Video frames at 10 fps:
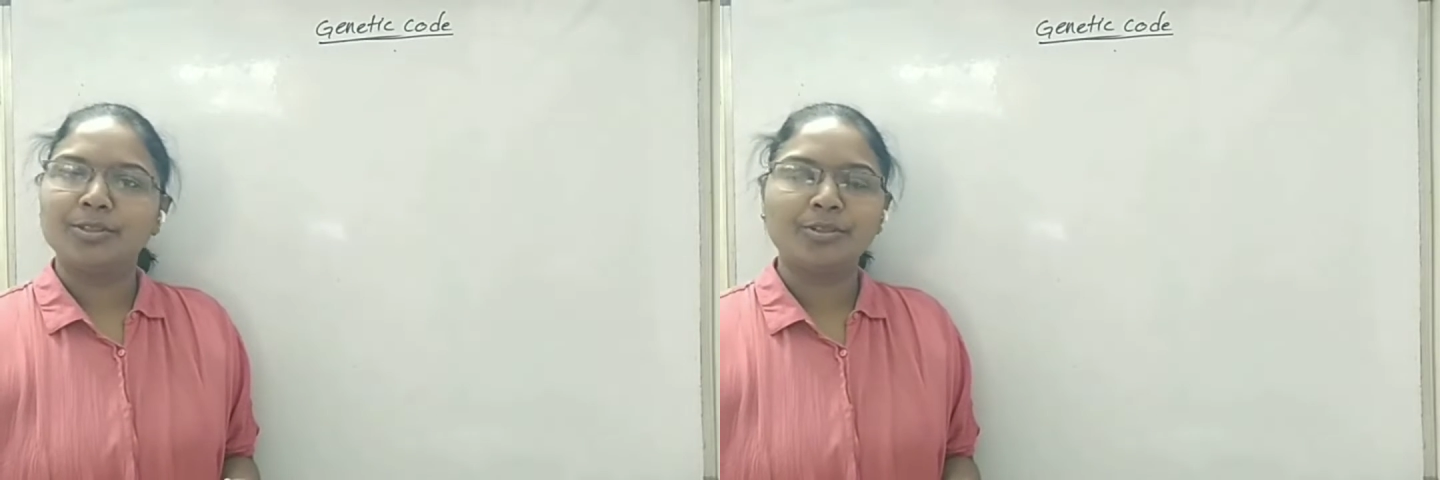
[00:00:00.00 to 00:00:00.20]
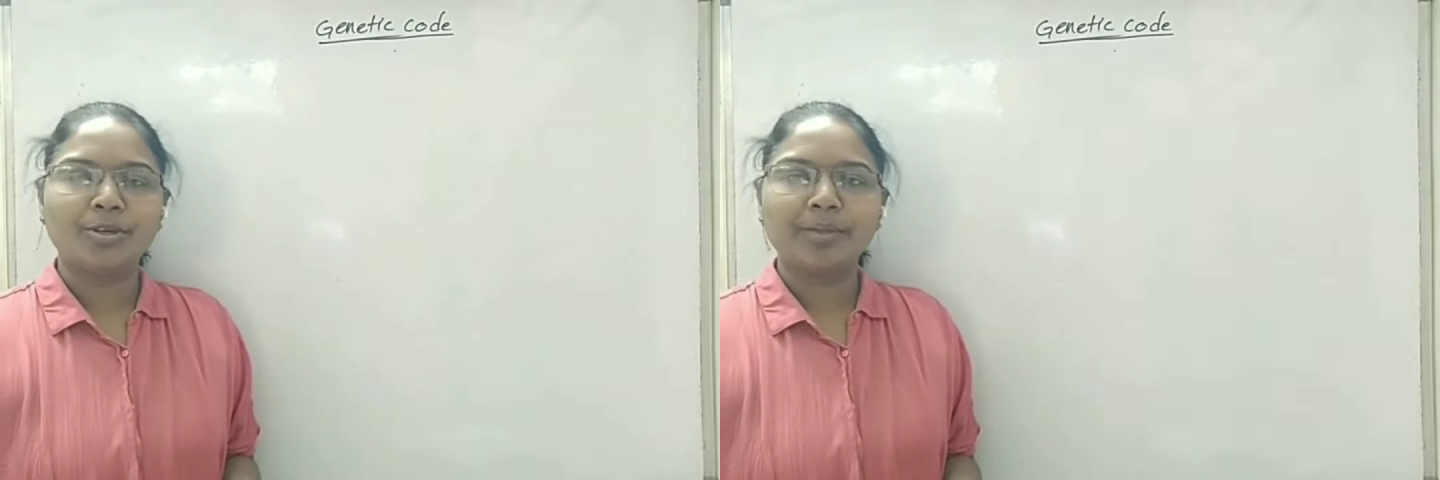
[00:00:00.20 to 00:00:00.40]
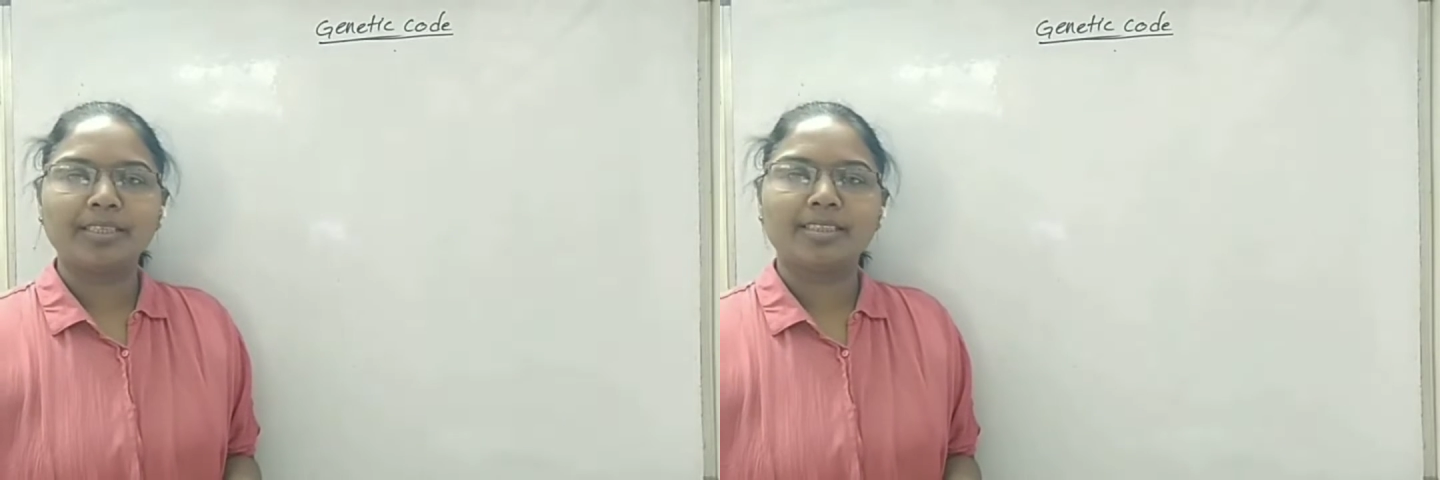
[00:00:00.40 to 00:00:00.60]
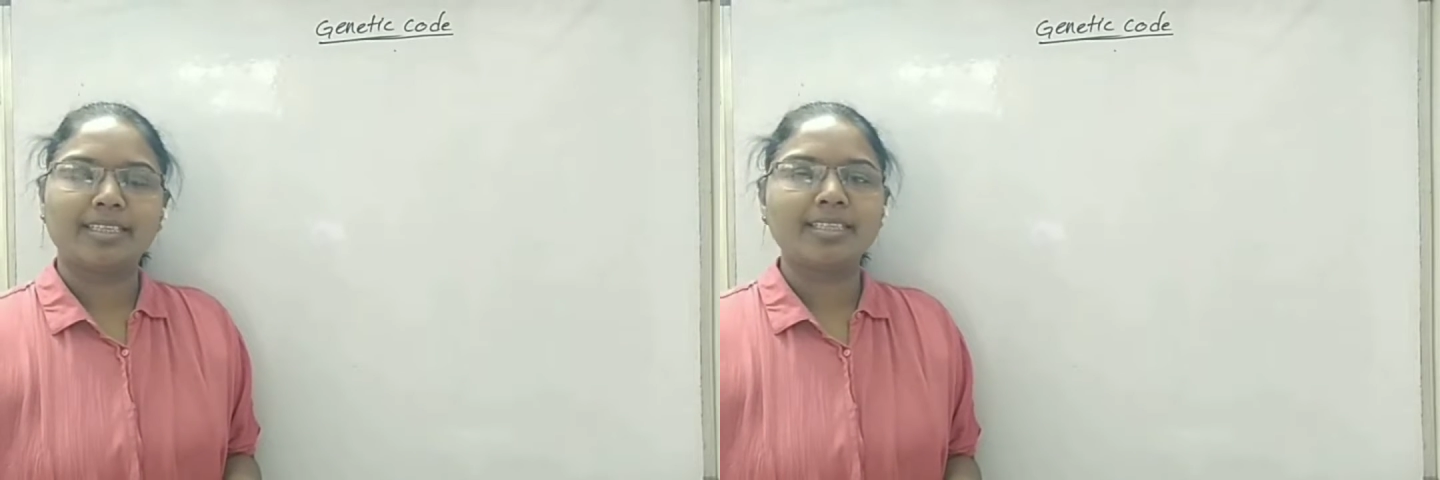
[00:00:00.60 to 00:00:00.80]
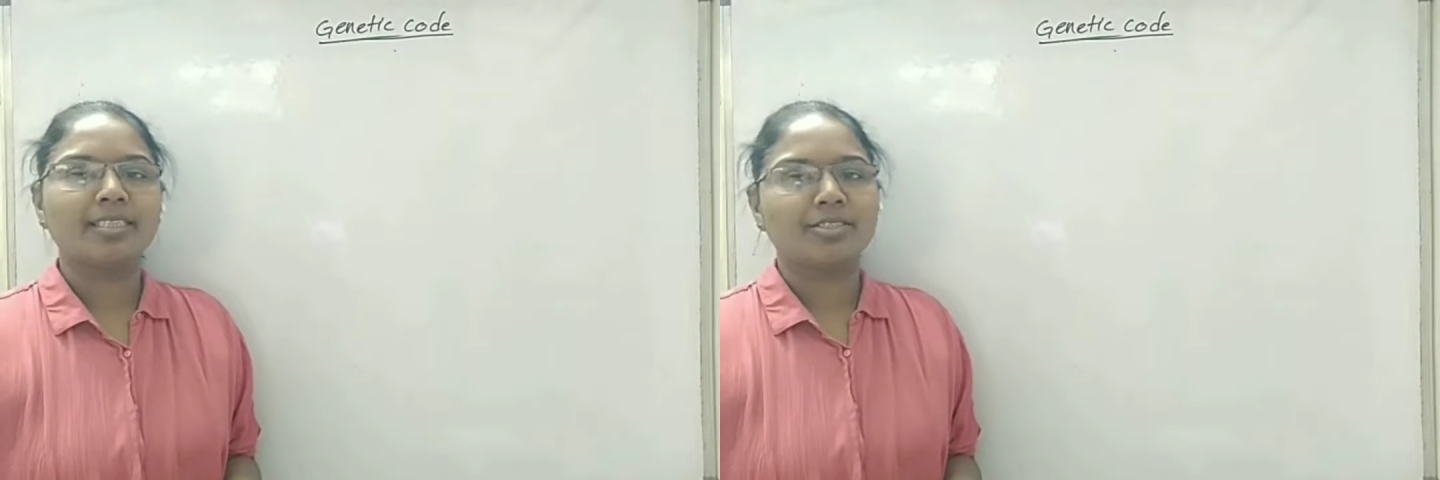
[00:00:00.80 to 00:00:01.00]
new topic,
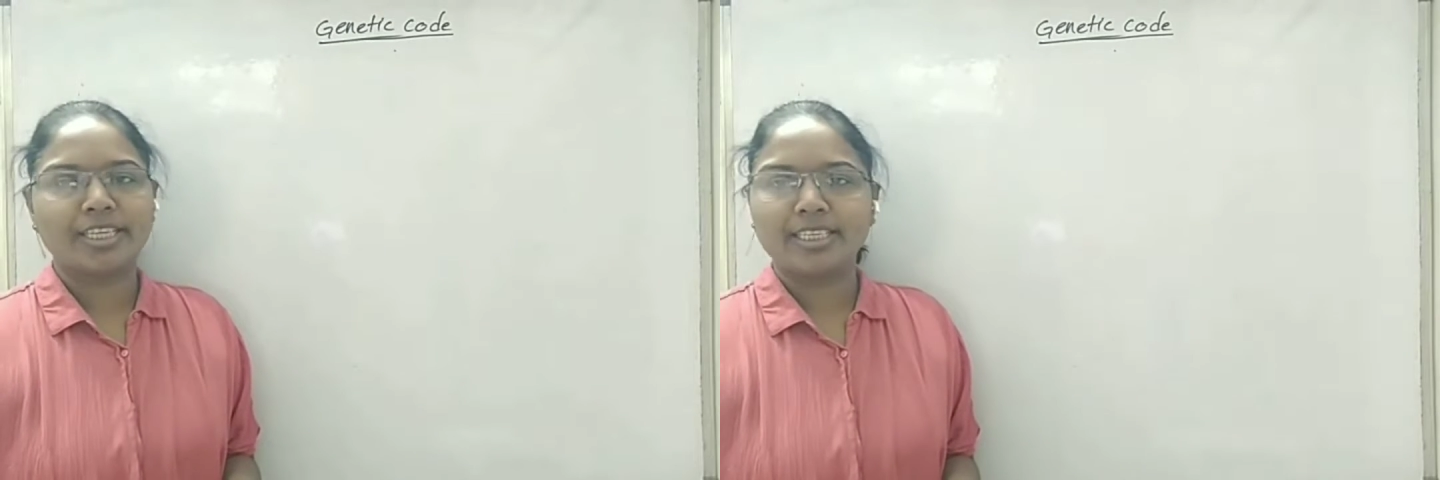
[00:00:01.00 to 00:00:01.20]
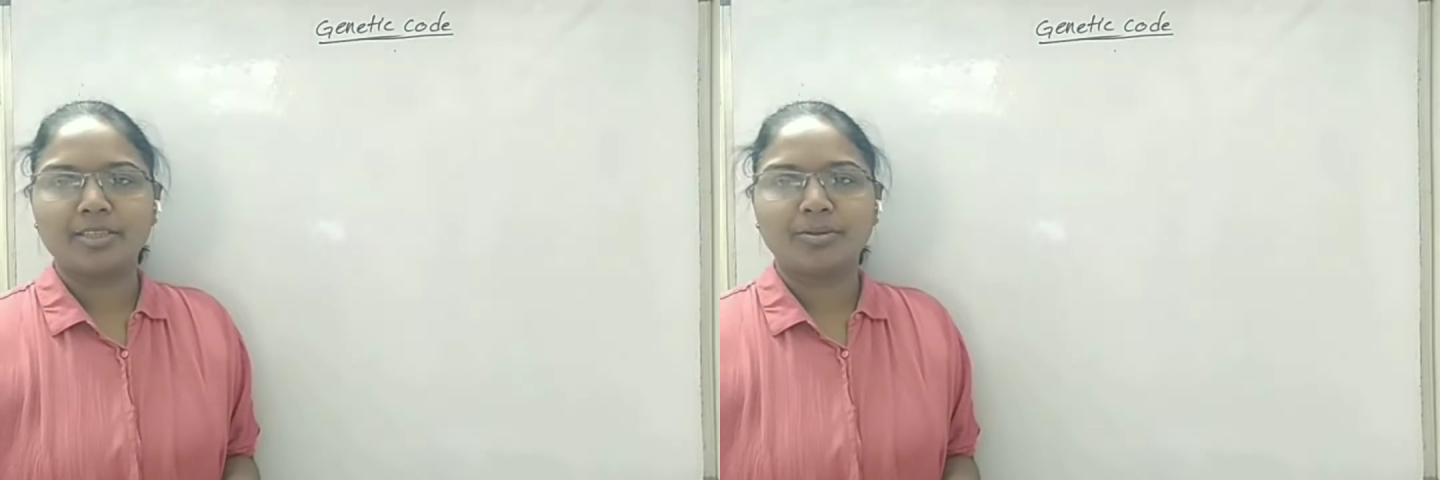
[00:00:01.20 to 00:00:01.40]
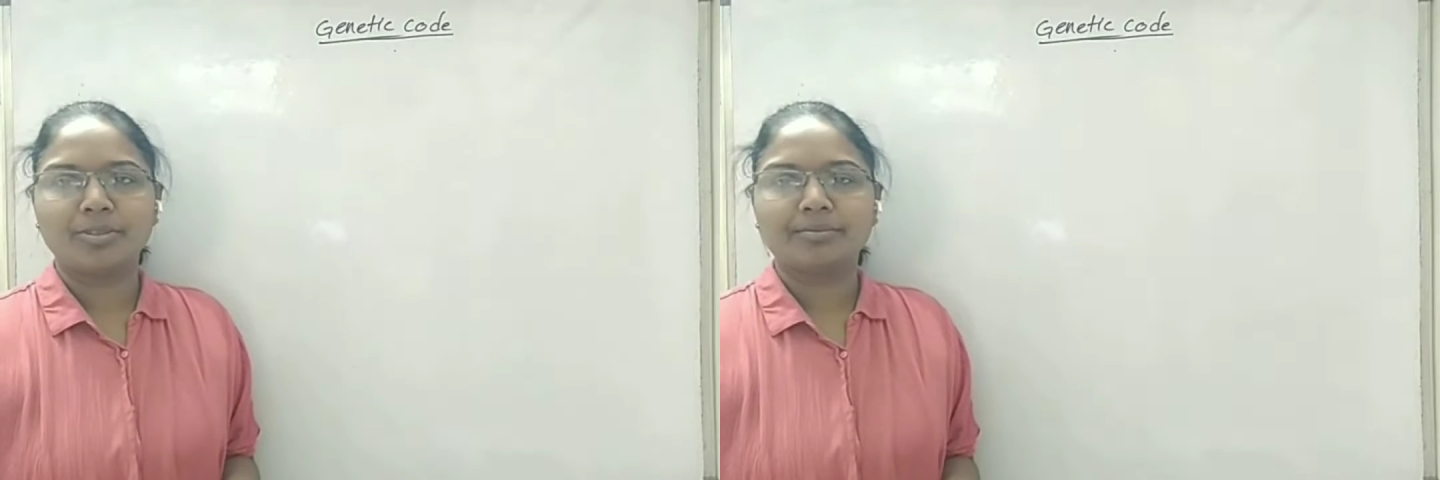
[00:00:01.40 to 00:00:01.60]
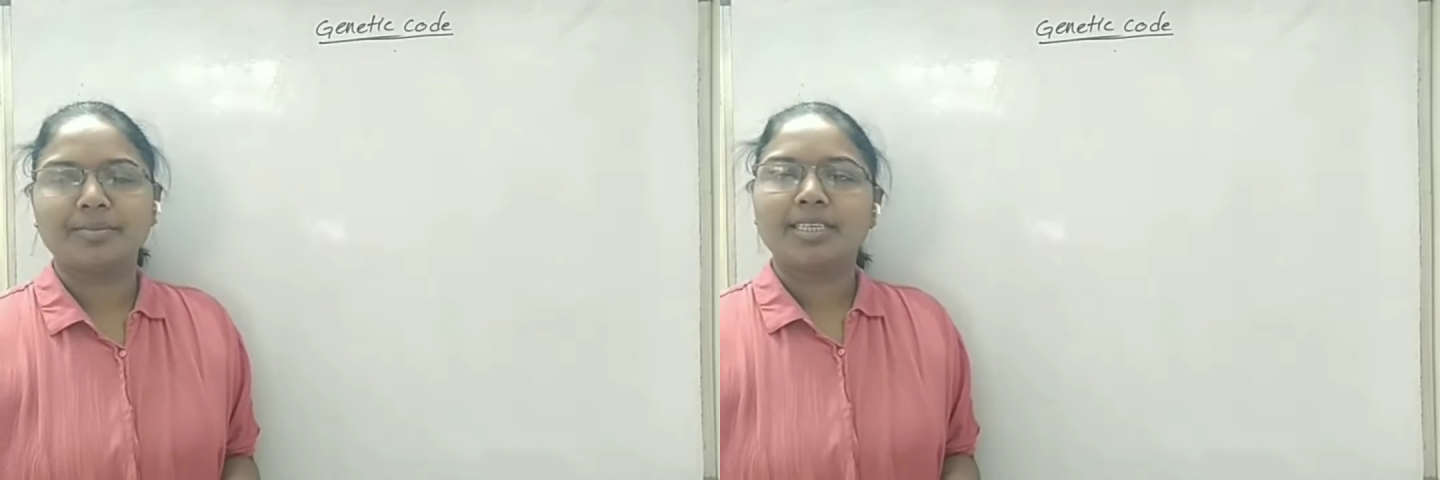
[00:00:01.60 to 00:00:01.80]
that is genetic code.